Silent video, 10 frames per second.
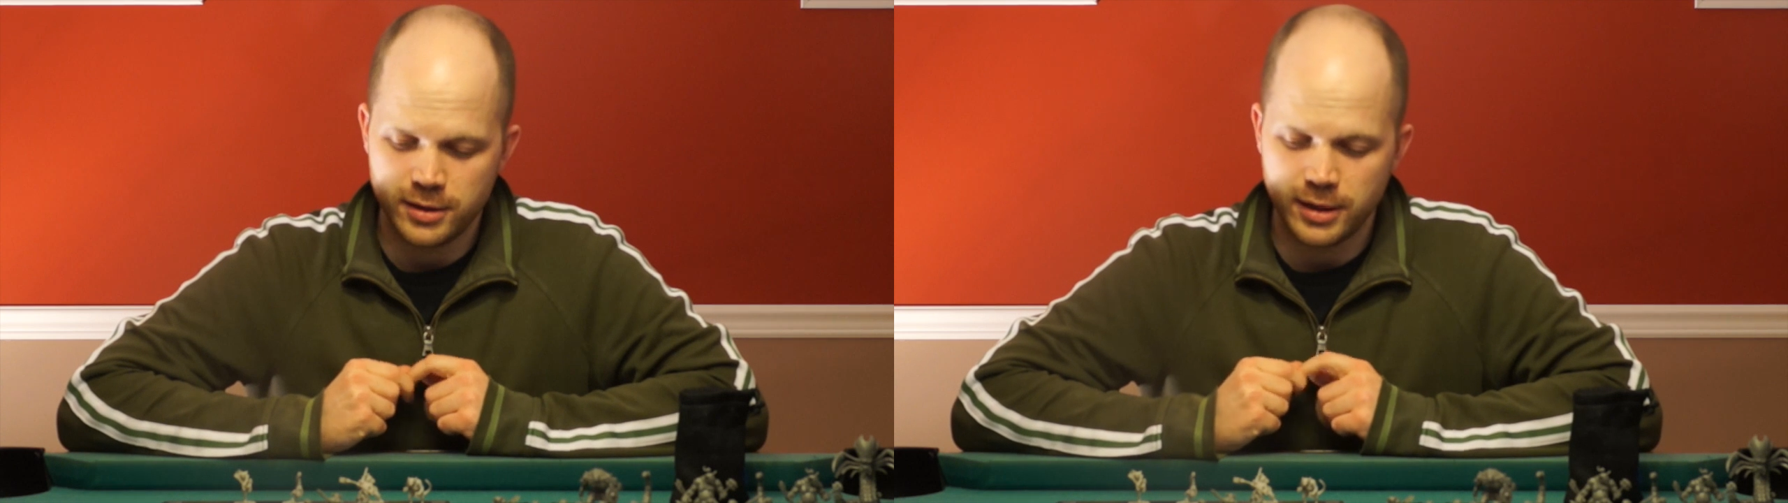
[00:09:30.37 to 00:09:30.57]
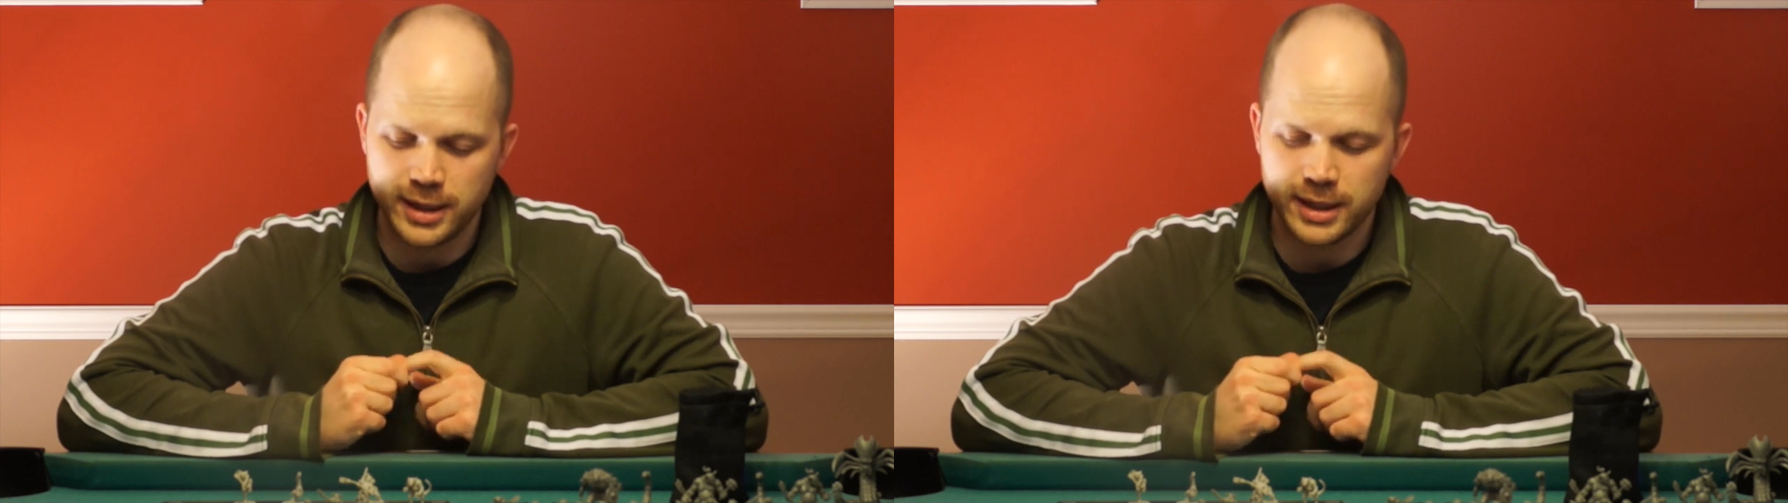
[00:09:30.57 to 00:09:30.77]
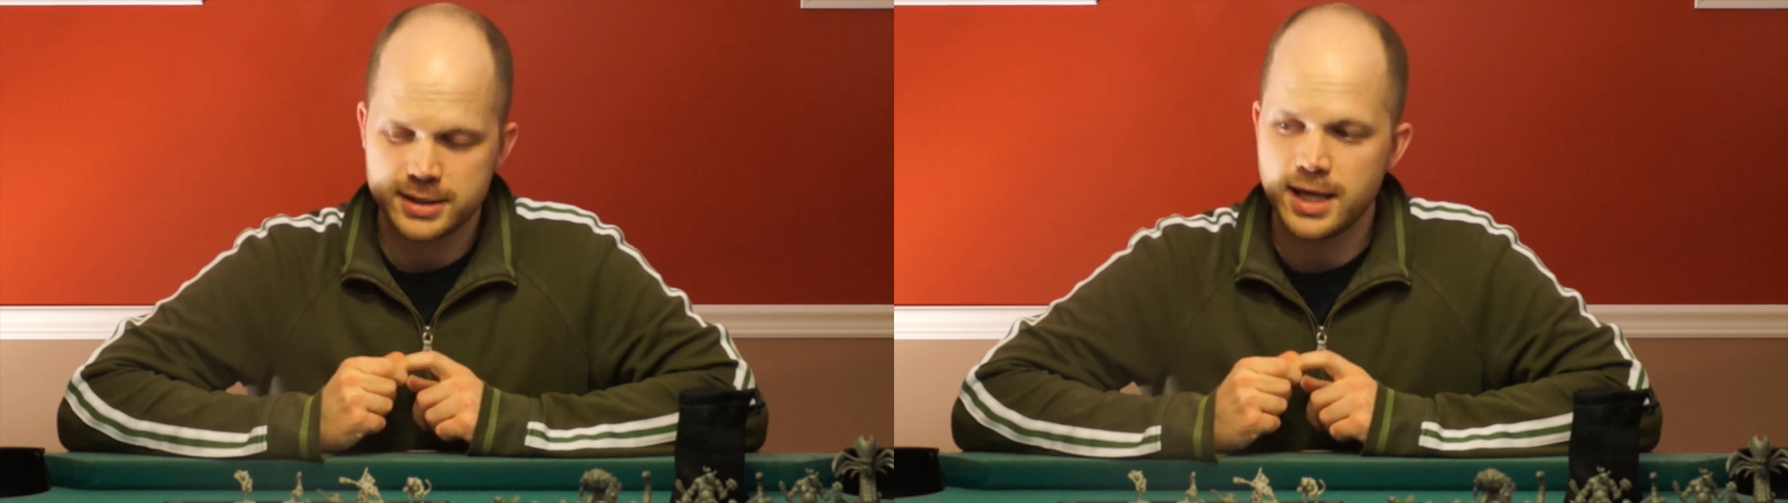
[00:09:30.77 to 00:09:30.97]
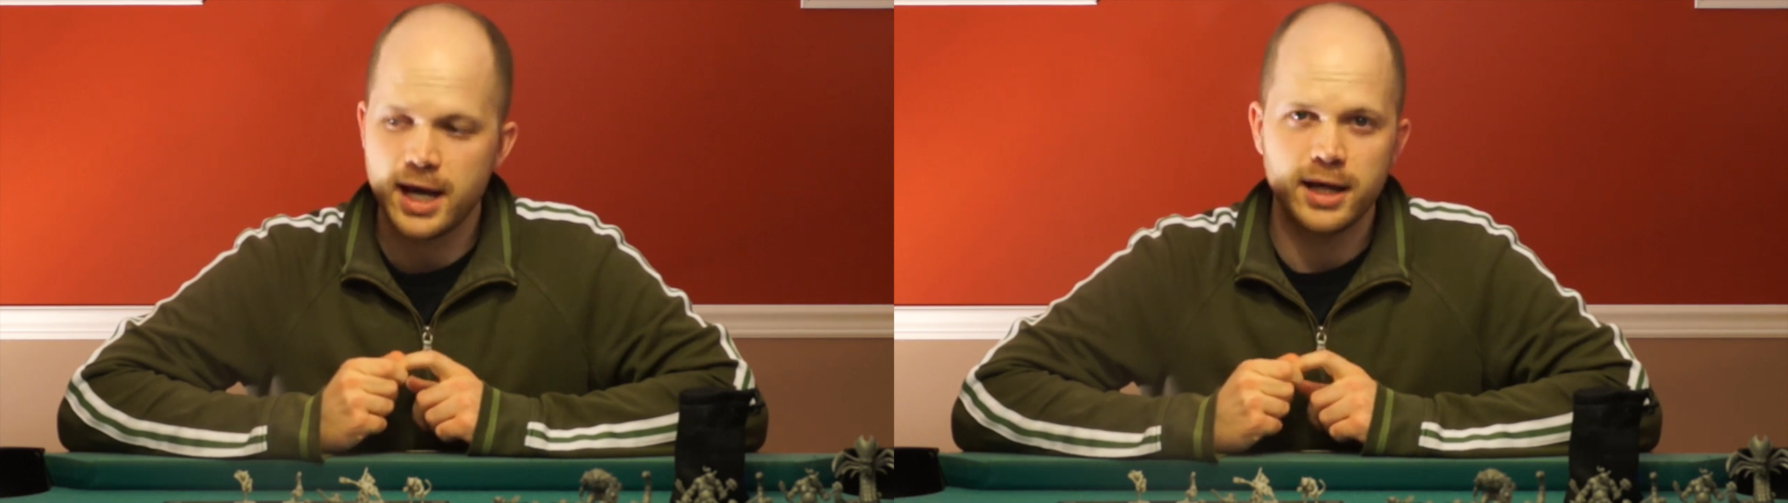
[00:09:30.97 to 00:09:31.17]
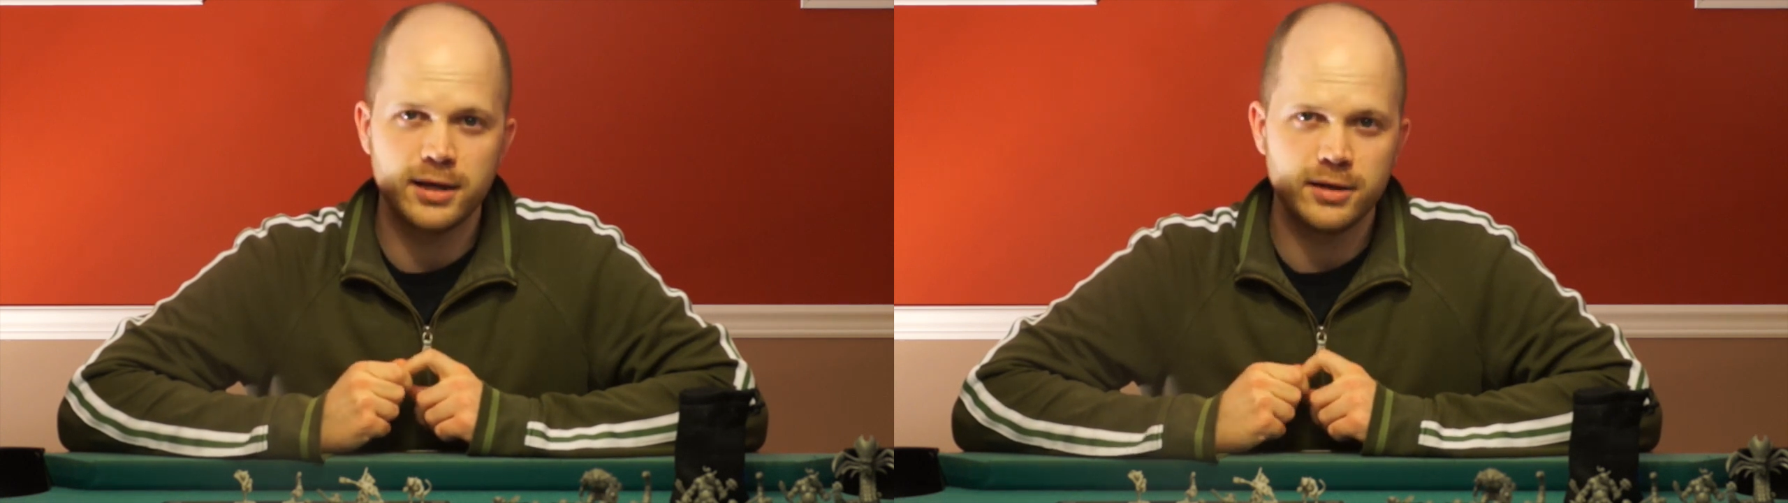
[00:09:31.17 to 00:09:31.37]
next
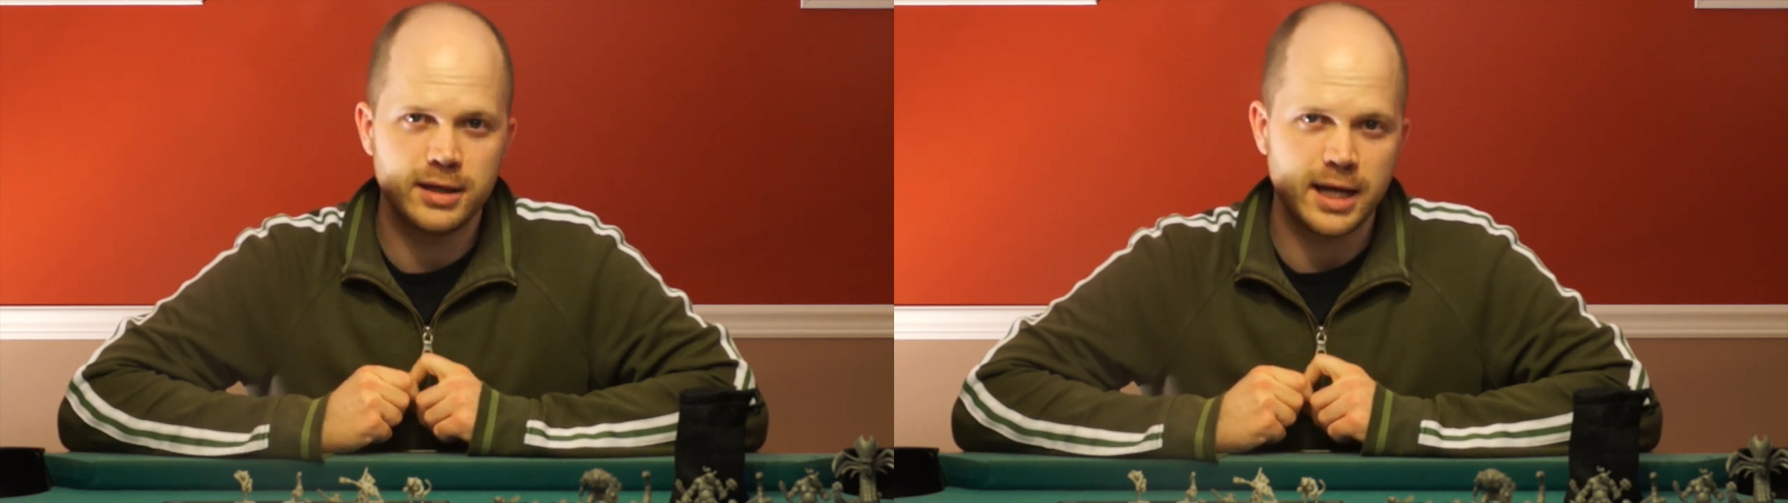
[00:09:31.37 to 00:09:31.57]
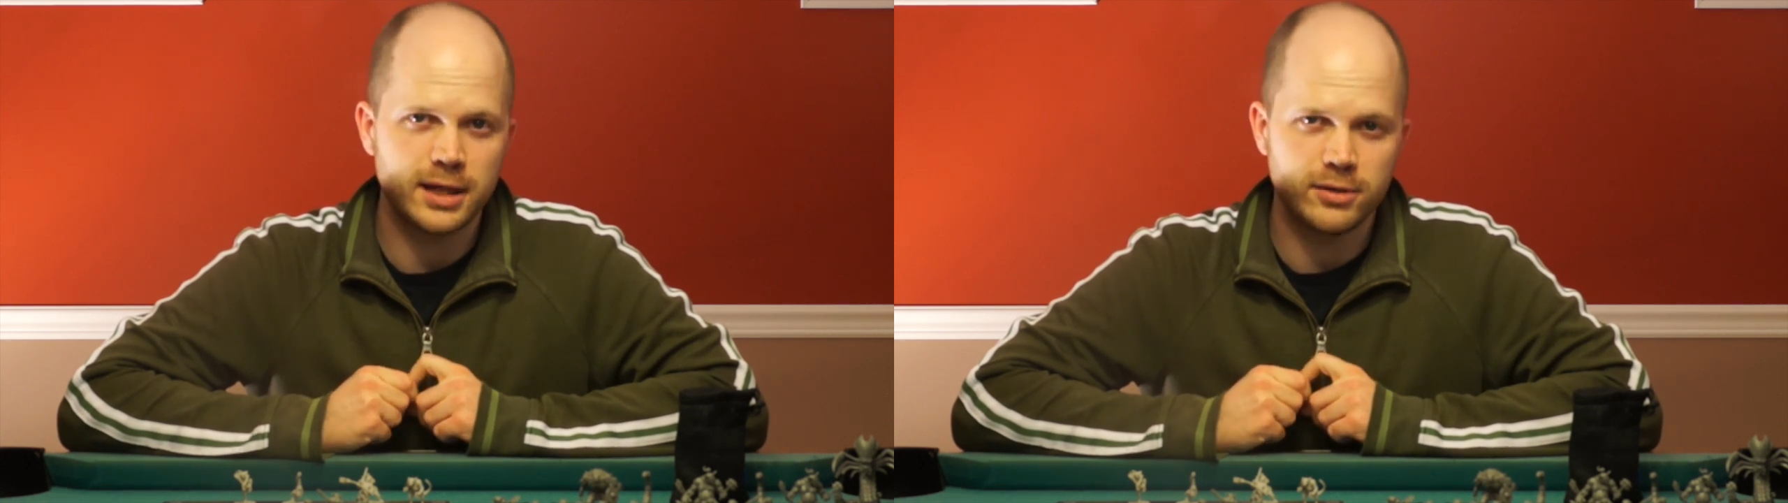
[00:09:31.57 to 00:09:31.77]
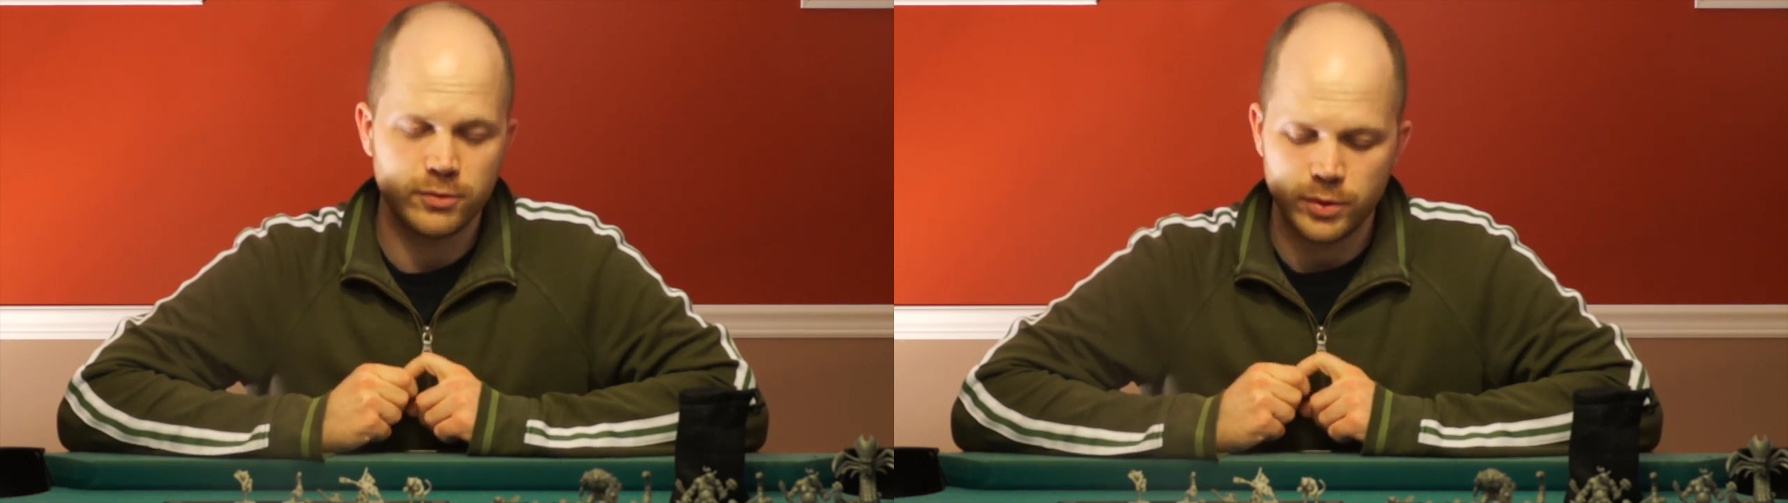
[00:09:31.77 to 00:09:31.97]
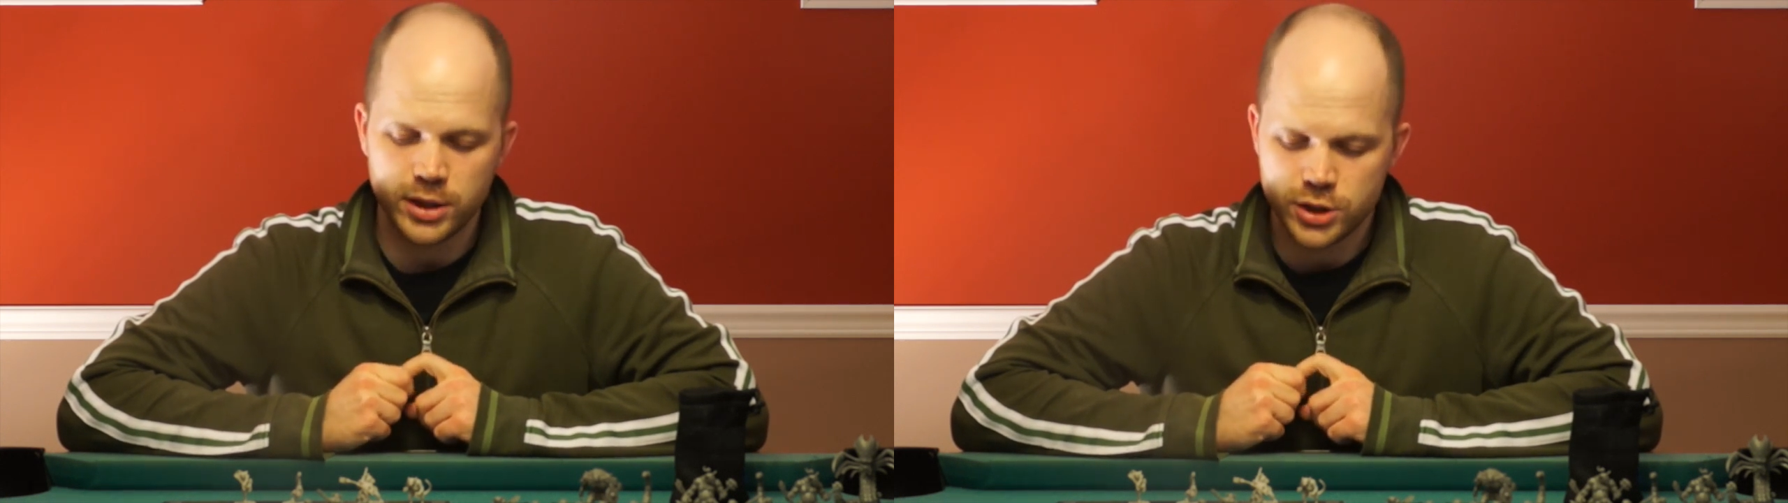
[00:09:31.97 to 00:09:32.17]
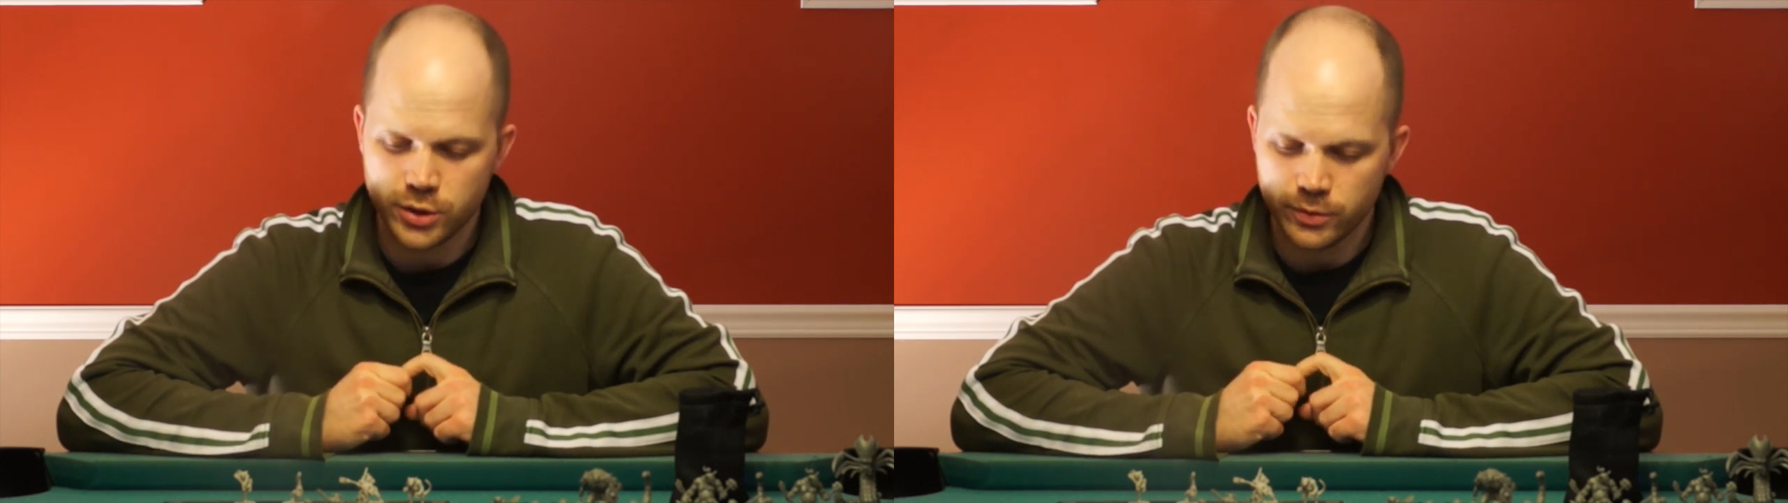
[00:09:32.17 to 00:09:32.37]
guy can't
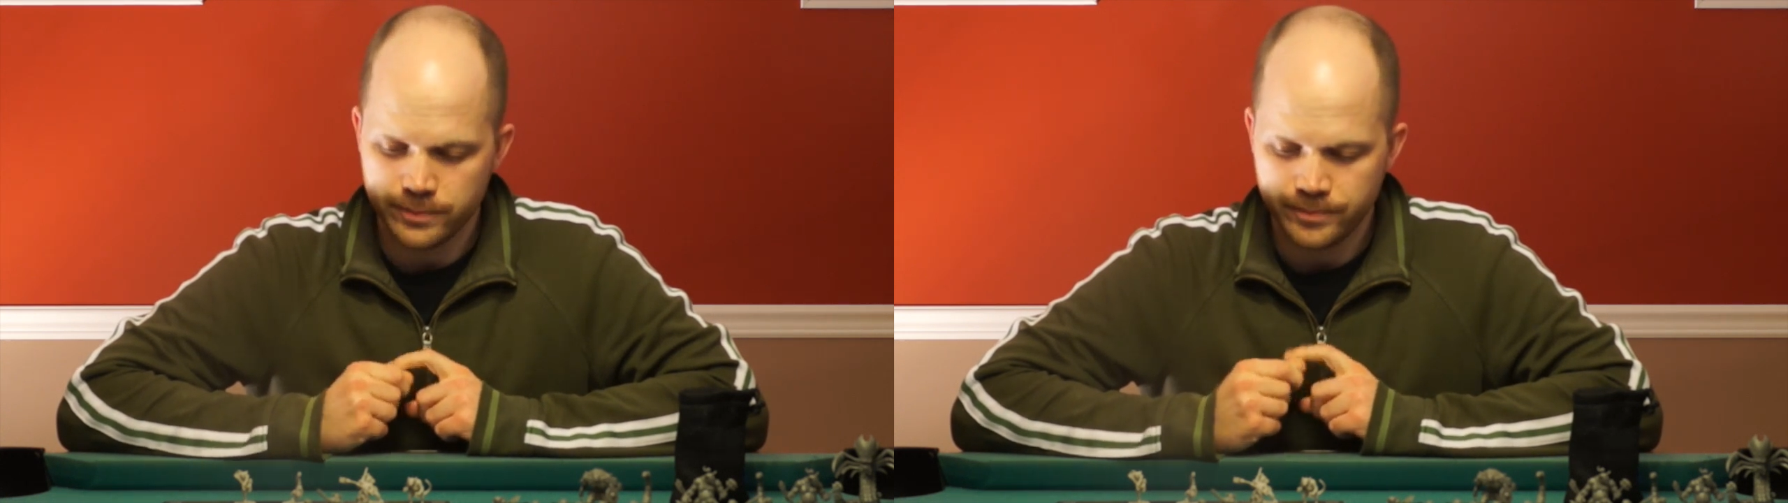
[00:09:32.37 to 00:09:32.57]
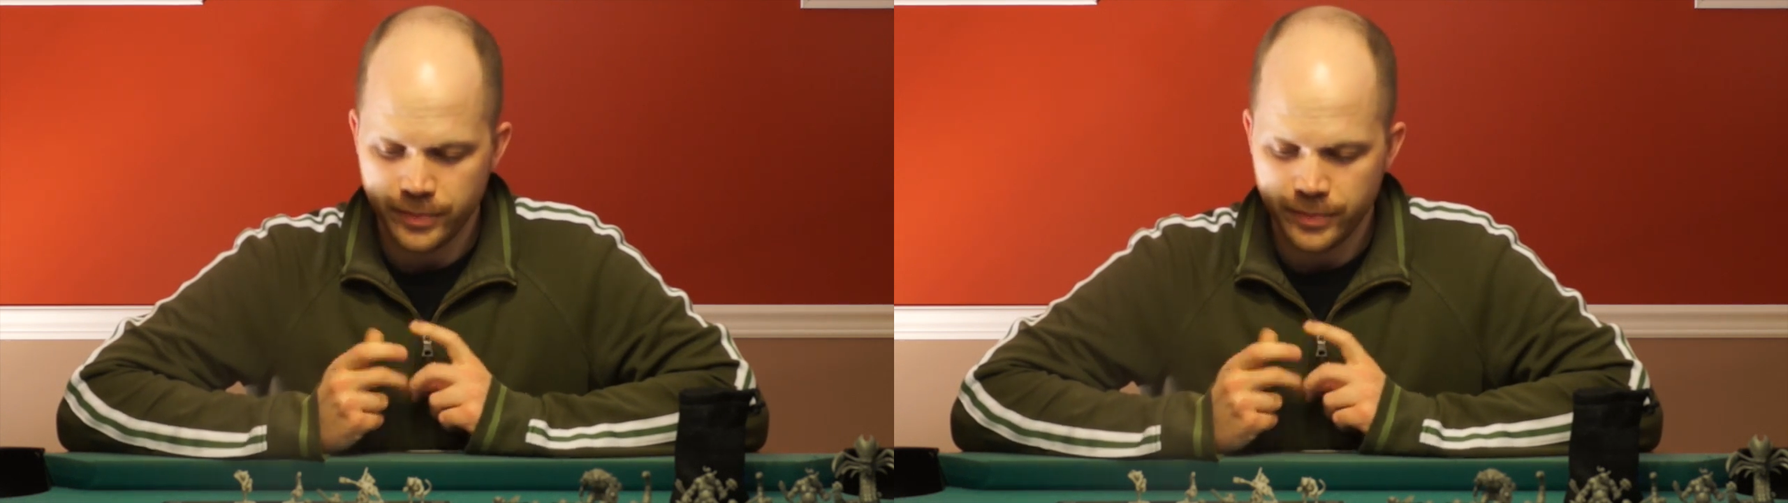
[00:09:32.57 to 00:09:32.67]
reach you,